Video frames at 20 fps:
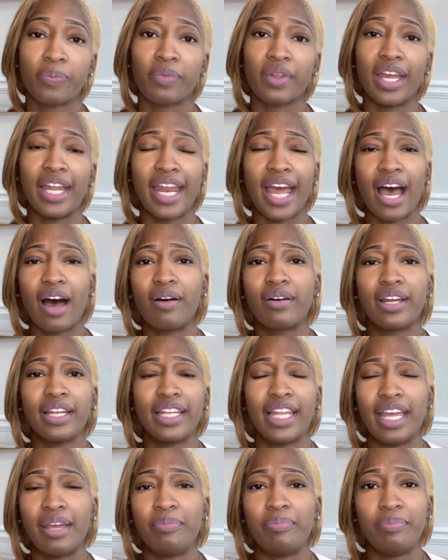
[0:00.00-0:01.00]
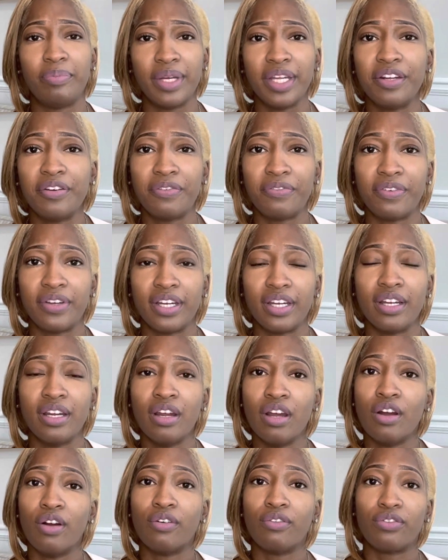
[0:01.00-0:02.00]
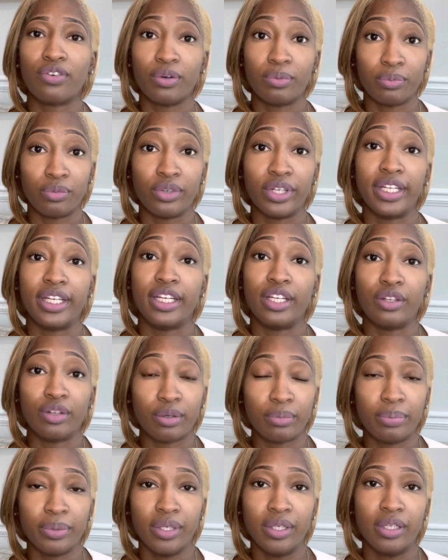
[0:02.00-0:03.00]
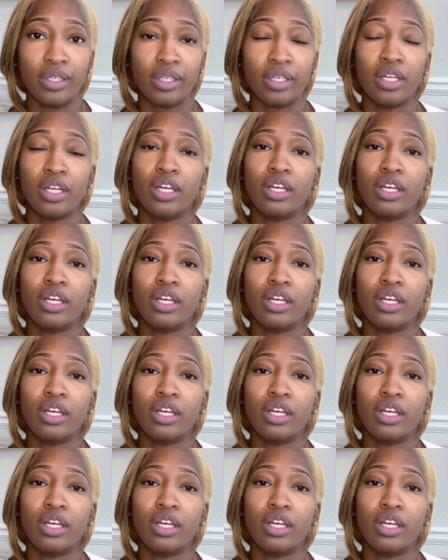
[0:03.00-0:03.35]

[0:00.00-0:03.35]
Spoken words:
And how can they benefit from reading your book?